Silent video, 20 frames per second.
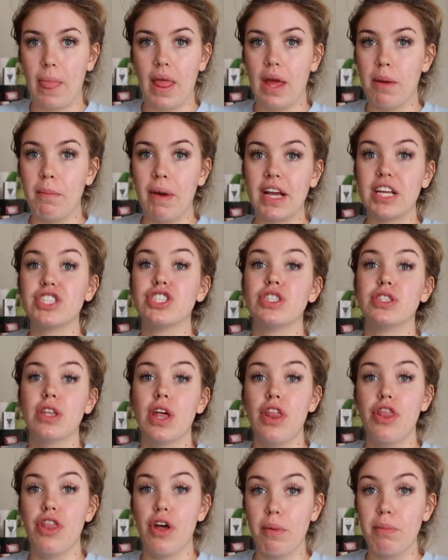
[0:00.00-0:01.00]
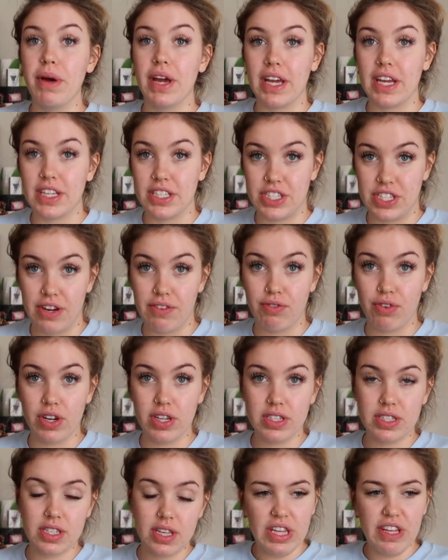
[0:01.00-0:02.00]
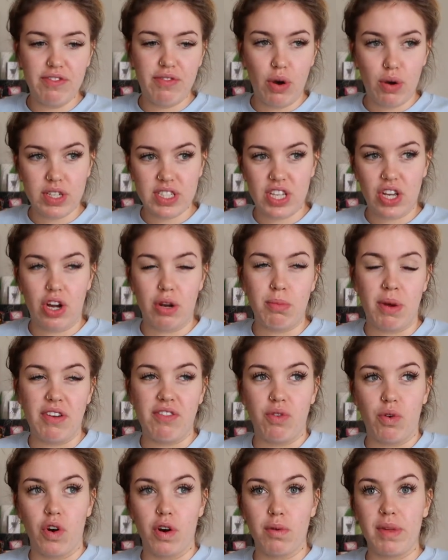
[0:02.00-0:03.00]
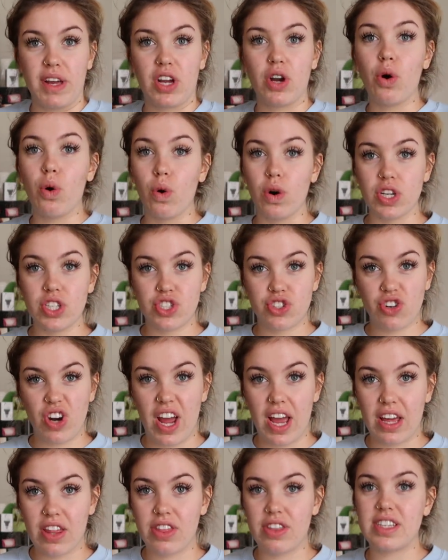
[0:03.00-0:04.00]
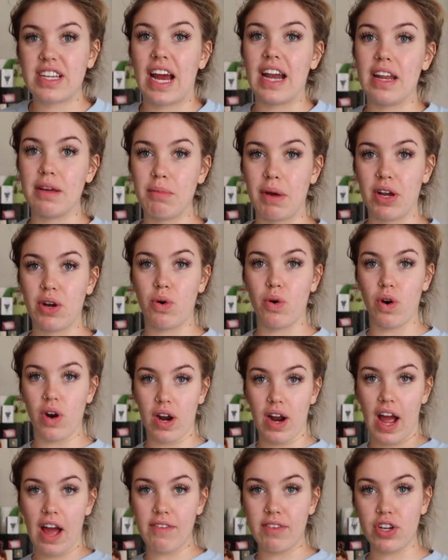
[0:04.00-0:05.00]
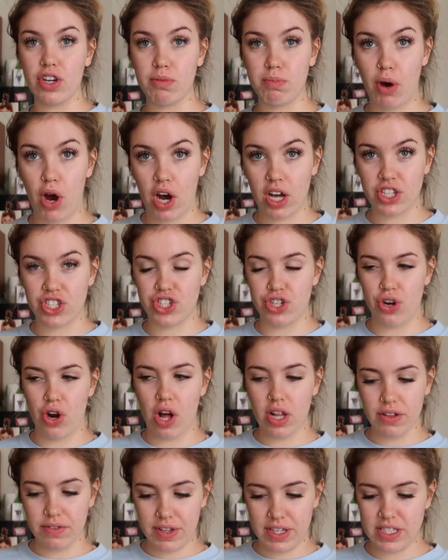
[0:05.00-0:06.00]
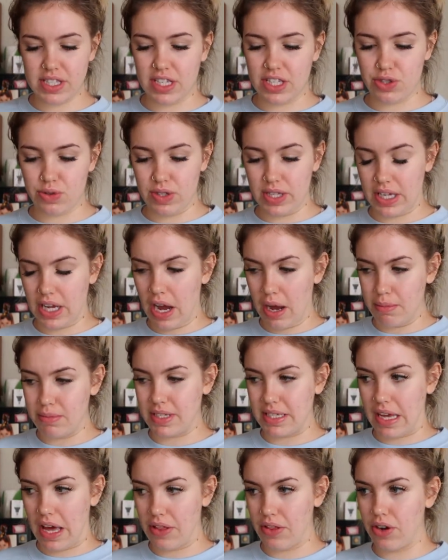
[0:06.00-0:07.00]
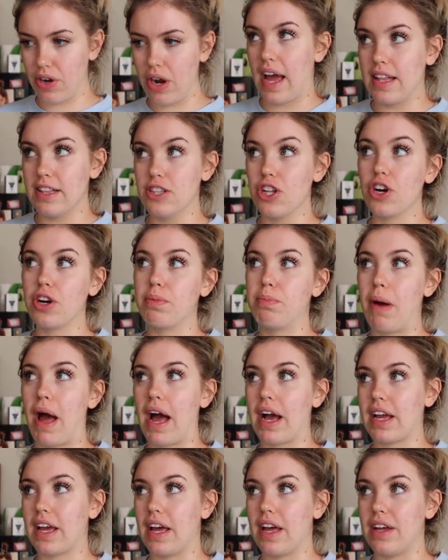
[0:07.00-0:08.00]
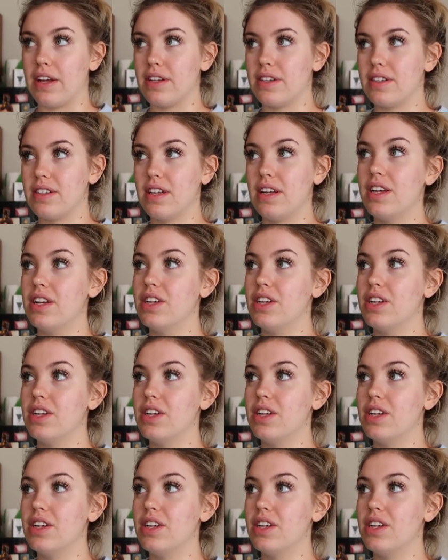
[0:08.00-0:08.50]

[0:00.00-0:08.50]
it makes the biggest difference. Really focusing on my form, like core strength, tightening my core, having good posture, all of these things really come together. I look back at